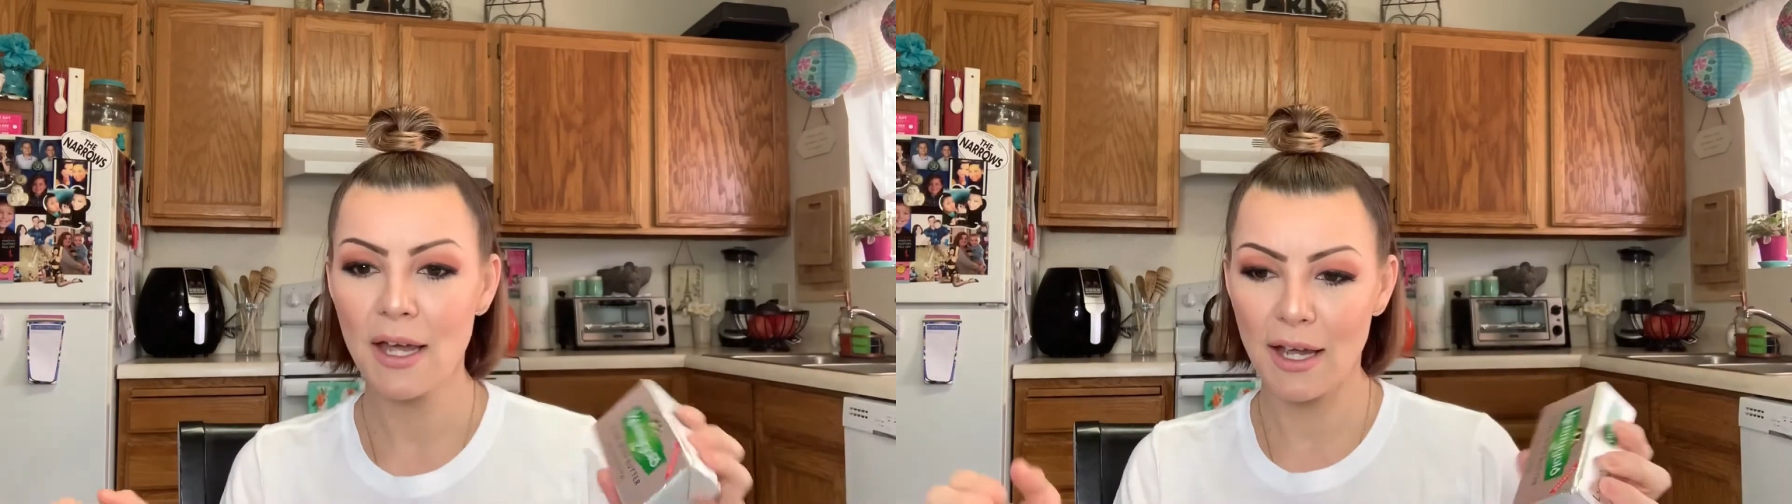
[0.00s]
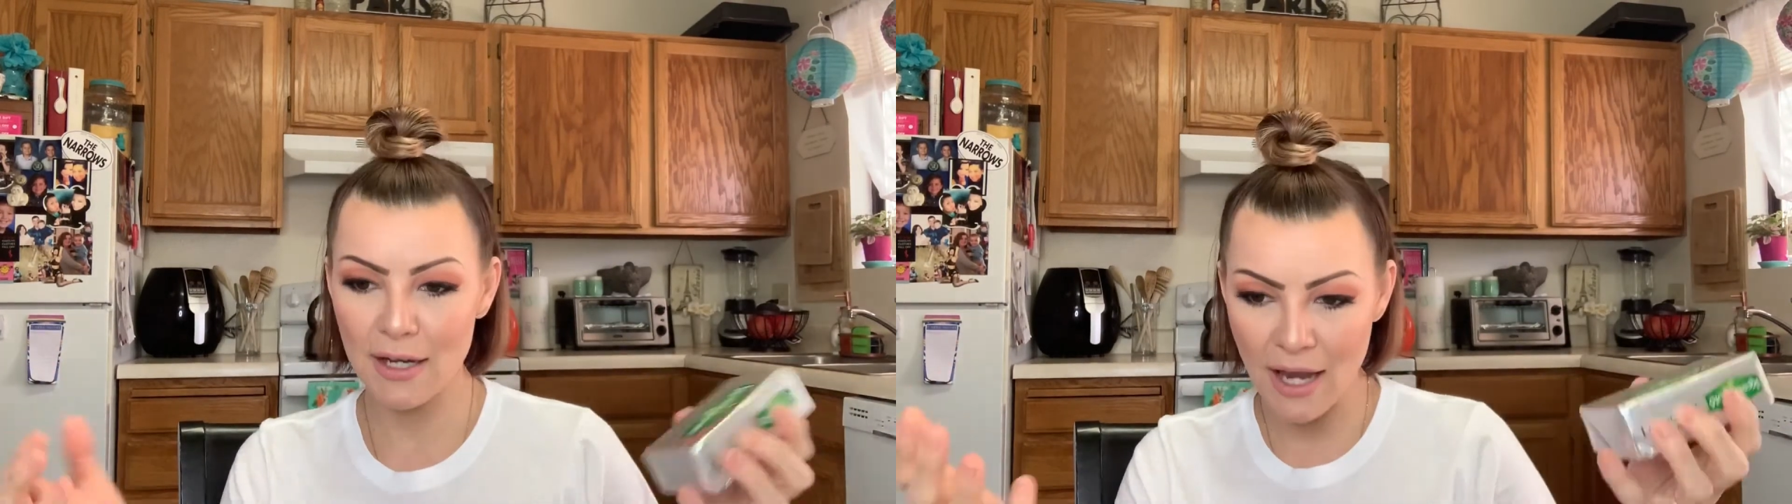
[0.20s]

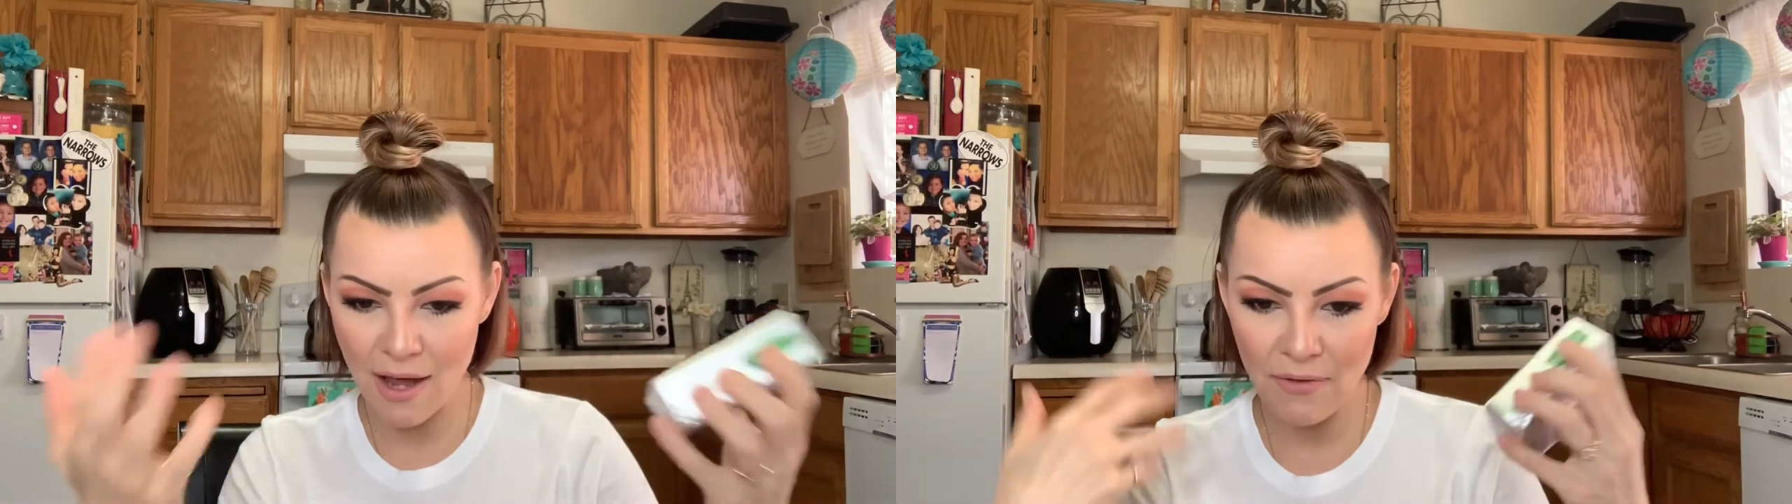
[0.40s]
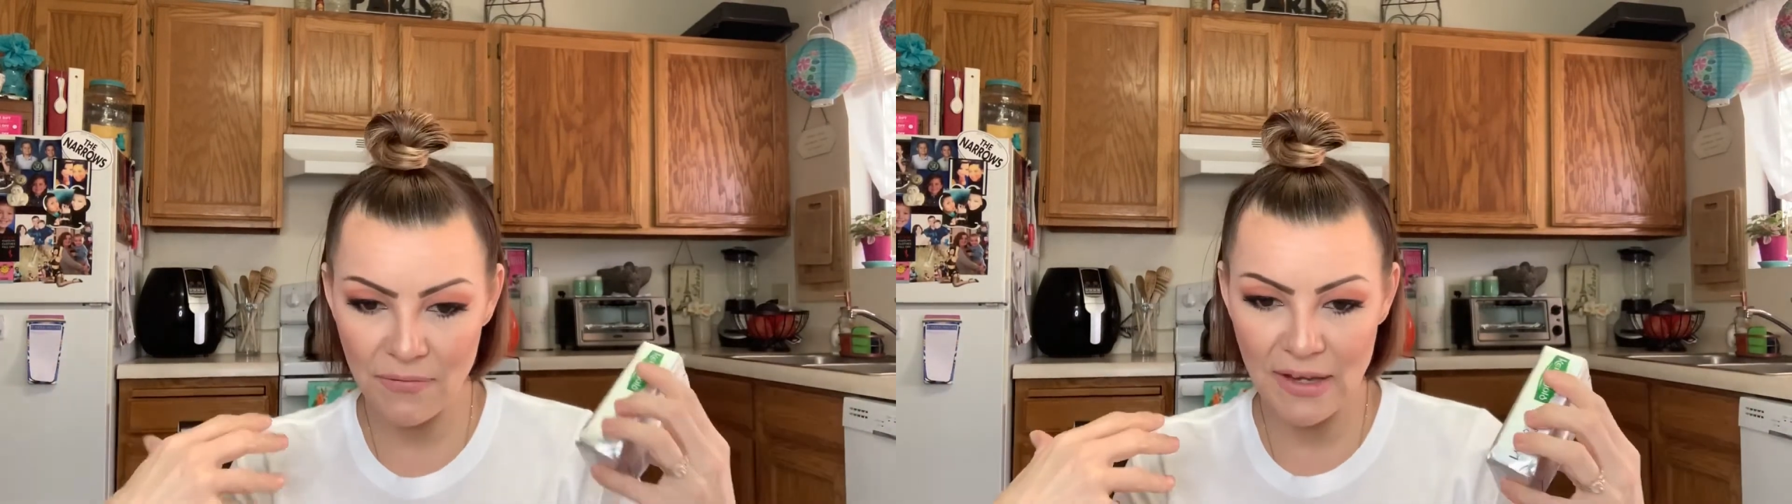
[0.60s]
And I
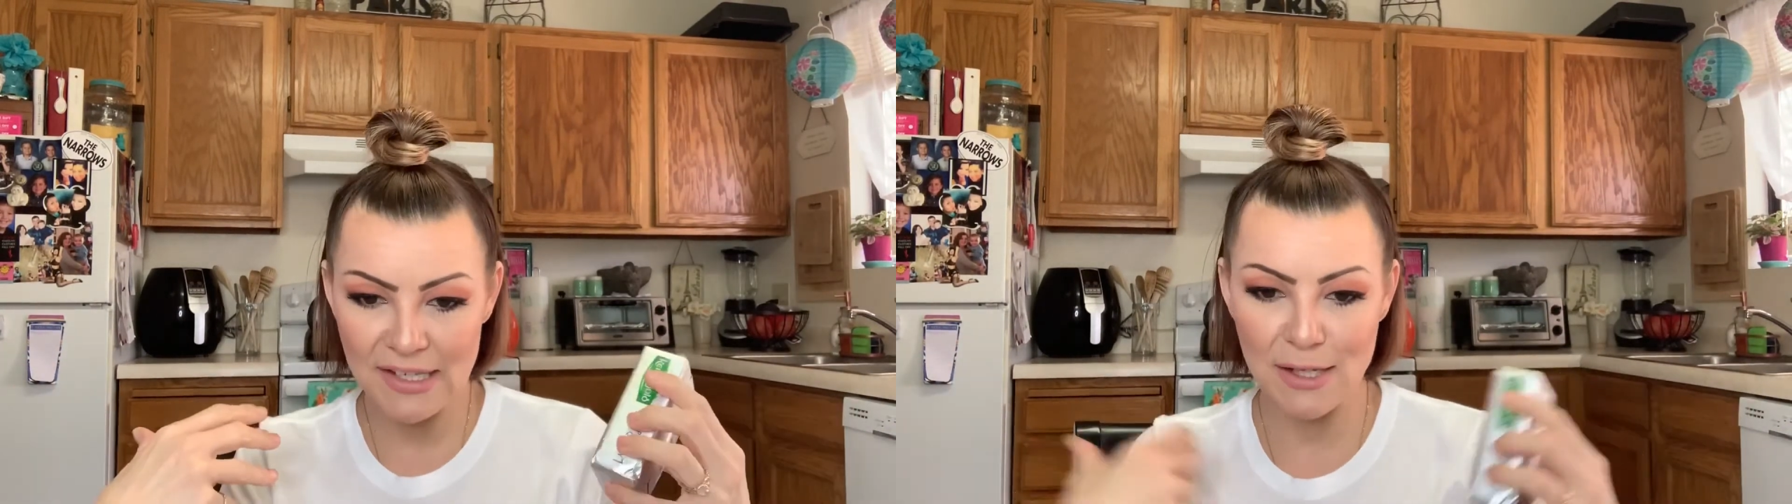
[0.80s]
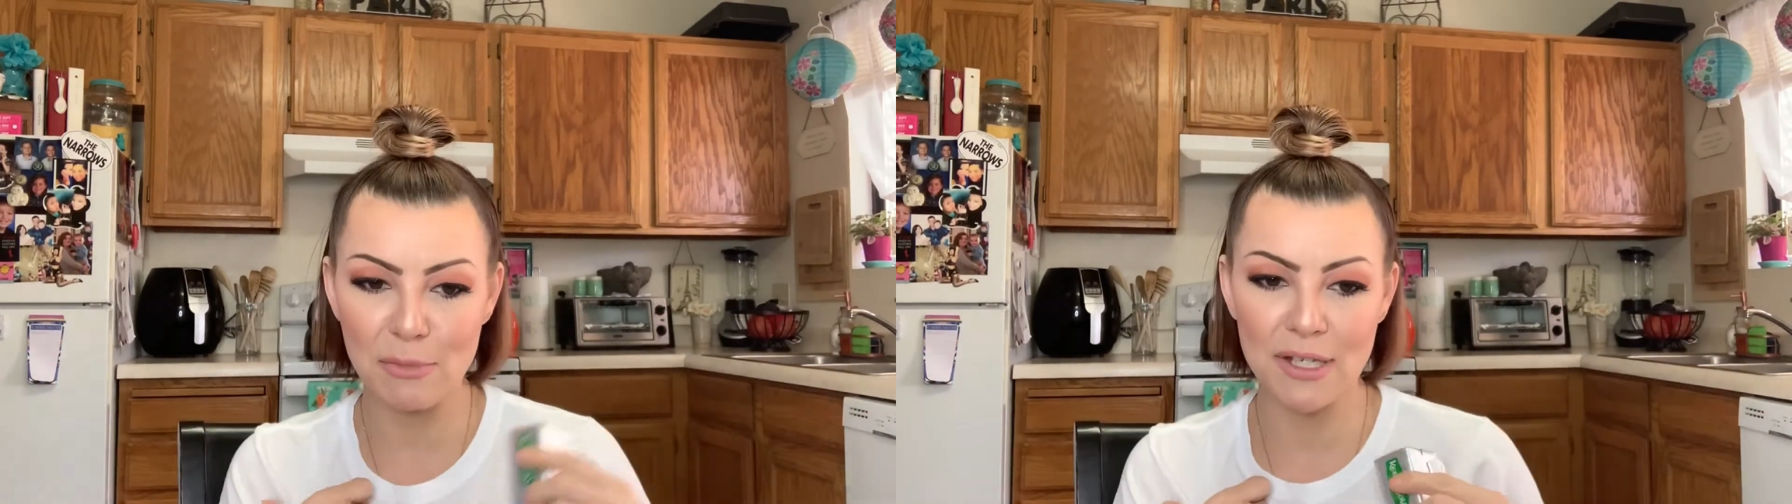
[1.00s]
have it
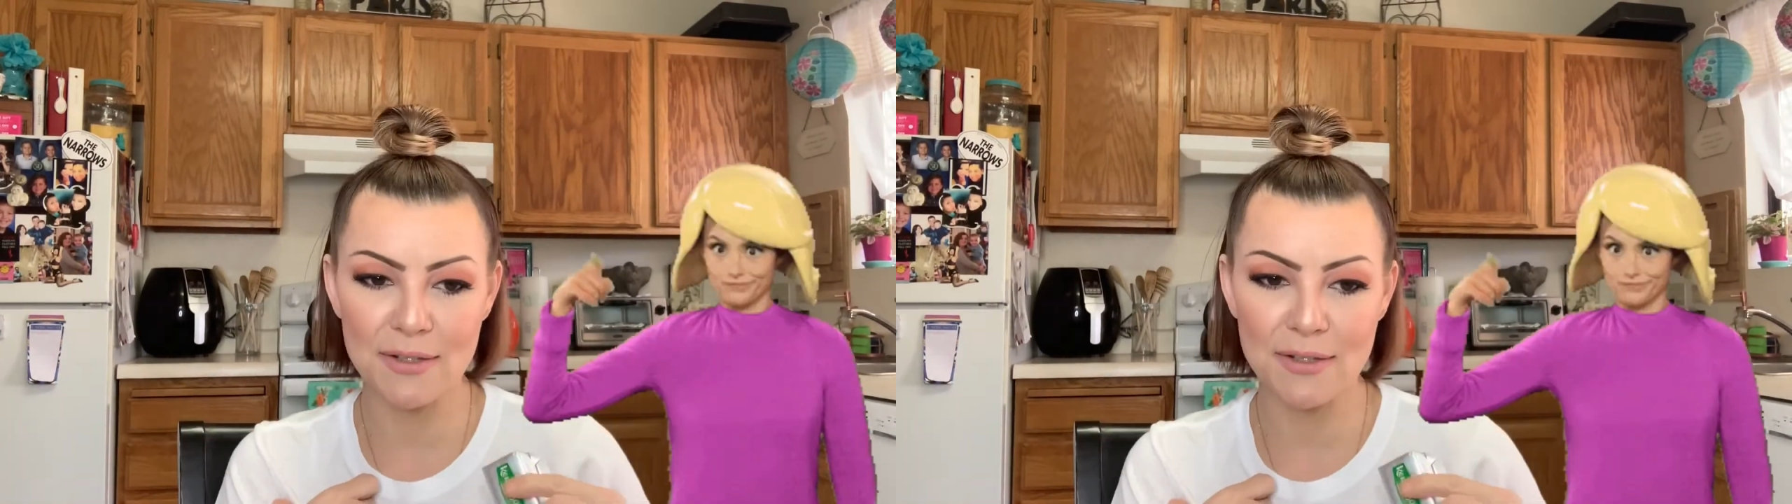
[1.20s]
facing me